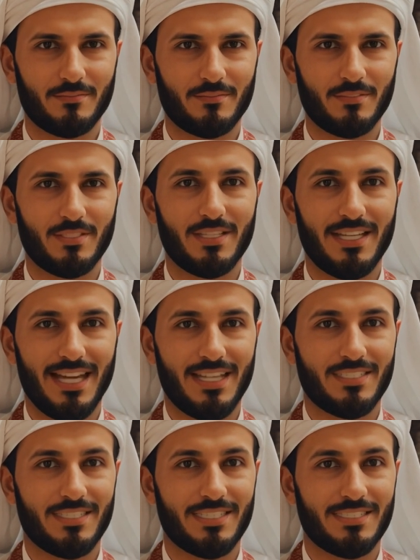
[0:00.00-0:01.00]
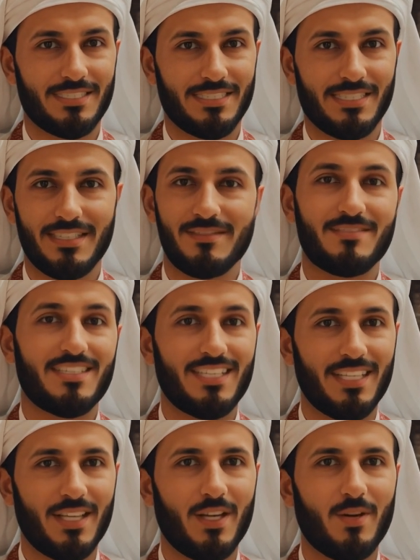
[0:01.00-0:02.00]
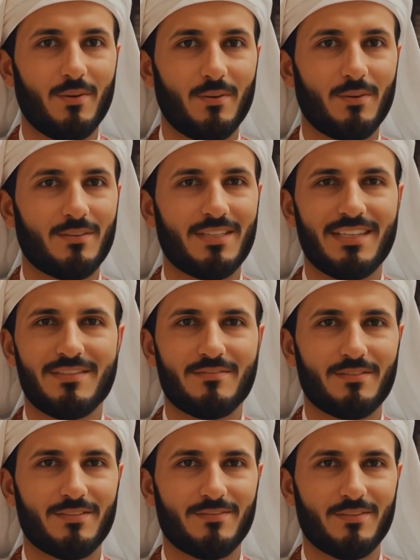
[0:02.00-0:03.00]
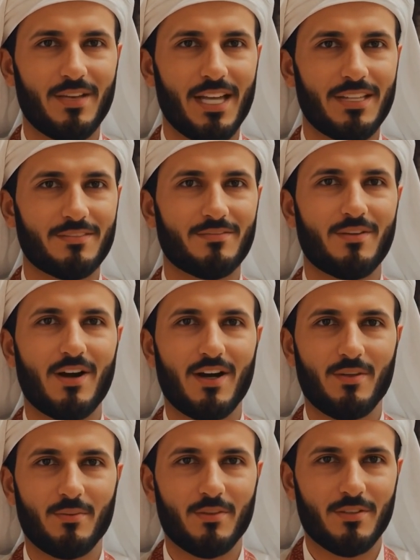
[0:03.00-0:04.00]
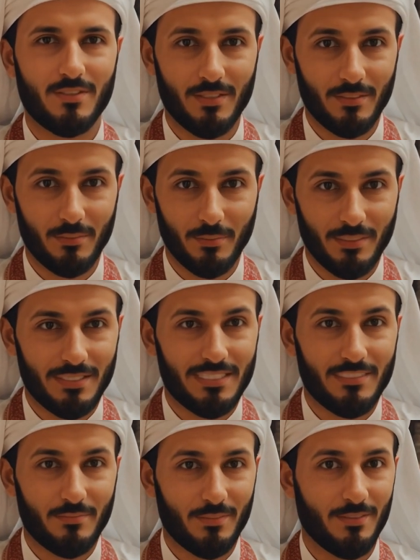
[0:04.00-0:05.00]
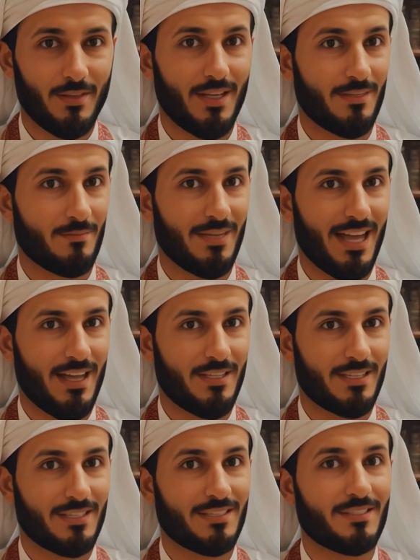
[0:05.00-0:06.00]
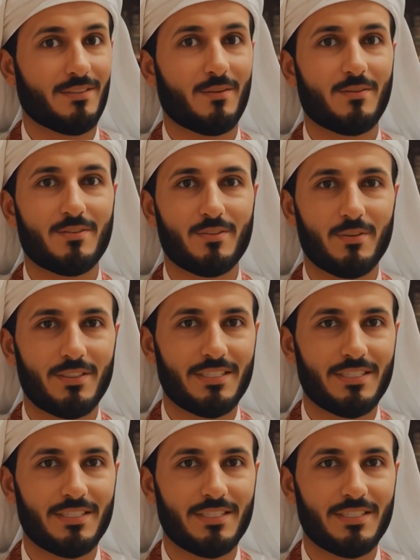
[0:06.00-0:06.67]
could it actually exist? And if it did, what would that even mean for us, for our world? Could it really rewrite reality like the old stories